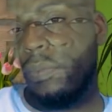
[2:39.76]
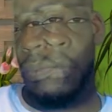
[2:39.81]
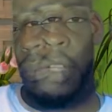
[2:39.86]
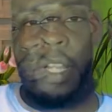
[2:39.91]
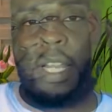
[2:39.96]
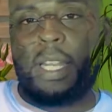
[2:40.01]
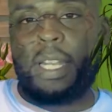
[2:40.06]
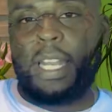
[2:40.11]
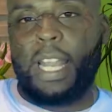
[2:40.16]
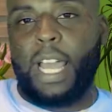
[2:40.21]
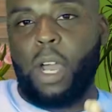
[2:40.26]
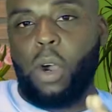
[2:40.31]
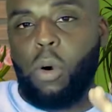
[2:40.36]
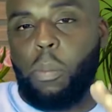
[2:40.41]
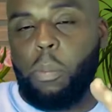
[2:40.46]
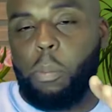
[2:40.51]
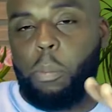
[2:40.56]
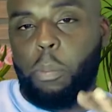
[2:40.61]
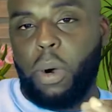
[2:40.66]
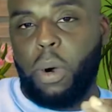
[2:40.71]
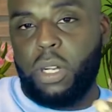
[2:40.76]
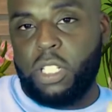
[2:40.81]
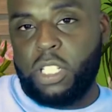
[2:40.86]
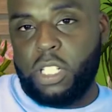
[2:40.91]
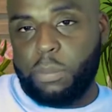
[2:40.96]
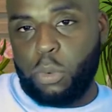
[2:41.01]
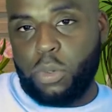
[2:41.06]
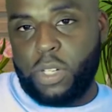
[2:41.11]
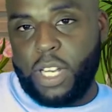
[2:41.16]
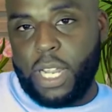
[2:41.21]
Now,
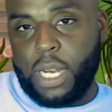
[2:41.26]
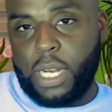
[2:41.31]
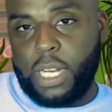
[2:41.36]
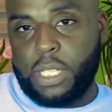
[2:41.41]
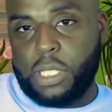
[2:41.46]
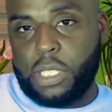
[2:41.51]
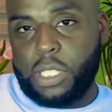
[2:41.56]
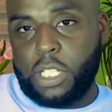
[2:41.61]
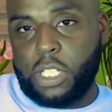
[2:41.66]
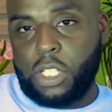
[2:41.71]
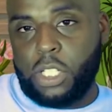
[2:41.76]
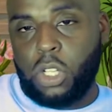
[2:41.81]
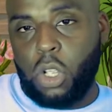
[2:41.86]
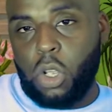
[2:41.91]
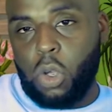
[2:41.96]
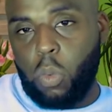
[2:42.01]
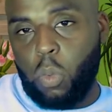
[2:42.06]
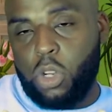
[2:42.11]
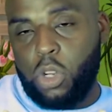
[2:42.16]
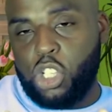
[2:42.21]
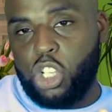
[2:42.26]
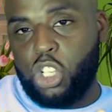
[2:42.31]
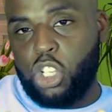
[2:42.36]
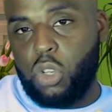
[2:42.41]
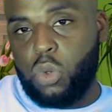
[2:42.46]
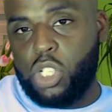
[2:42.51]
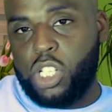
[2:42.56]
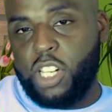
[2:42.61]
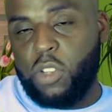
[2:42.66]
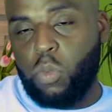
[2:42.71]
bondable net leases, which are
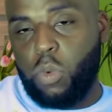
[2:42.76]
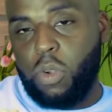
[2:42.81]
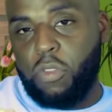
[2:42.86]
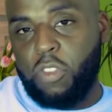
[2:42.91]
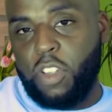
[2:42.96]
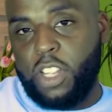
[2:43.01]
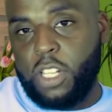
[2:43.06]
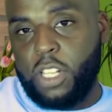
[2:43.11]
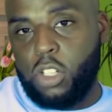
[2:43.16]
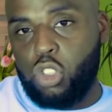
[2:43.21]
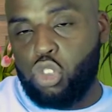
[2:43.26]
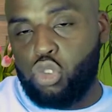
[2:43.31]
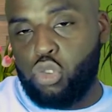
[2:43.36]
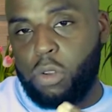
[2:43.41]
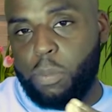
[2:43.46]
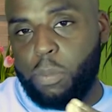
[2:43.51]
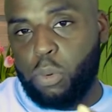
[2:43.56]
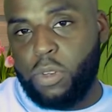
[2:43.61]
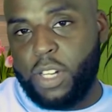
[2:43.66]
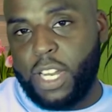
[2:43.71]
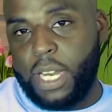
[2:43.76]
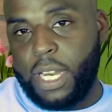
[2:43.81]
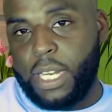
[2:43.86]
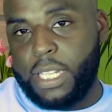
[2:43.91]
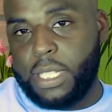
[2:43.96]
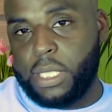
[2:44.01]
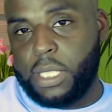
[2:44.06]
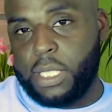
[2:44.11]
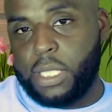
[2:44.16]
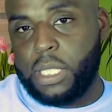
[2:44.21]
usually within triple net
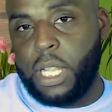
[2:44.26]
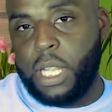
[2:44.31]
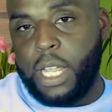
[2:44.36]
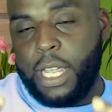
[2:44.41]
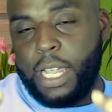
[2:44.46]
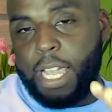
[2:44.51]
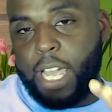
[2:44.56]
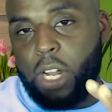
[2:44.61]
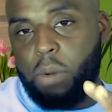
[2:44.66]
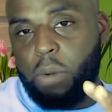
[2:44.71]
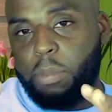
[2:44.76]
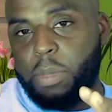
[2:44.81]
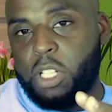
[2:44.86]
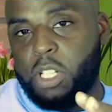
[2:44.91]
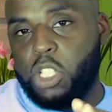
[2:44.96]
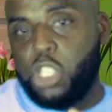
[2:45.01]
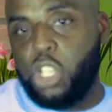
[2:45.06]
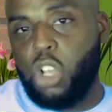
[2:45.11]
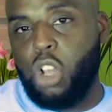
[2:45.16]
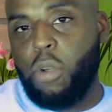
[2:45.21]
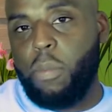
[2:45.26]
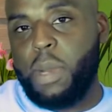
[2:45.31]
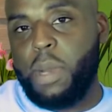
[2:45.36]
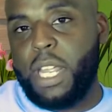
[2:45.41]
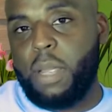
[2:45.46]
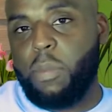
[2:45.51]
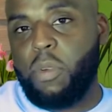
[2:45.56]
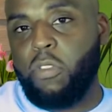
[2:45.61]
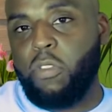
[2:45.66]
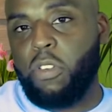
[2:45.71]
leases, cannot be terminated
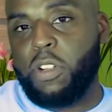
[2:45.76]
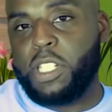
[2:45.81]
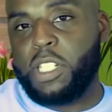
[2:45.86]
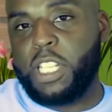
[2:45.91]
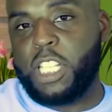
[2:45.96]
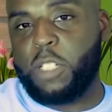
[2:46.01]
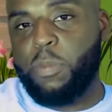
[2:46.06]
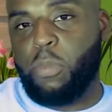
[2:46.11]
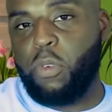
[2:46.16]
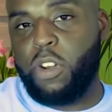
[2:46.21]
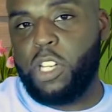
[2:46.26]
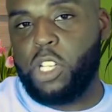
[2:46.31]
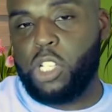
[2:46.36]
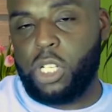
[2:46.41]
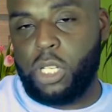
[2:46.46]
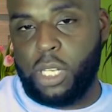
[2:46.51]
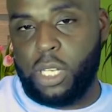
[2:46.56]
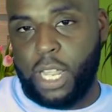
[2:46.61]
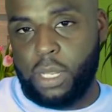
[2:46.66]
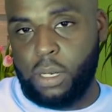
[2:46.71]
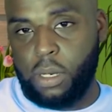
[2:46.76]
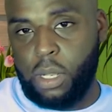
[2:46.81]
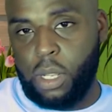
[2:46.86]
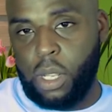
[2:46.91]
before its expiration date,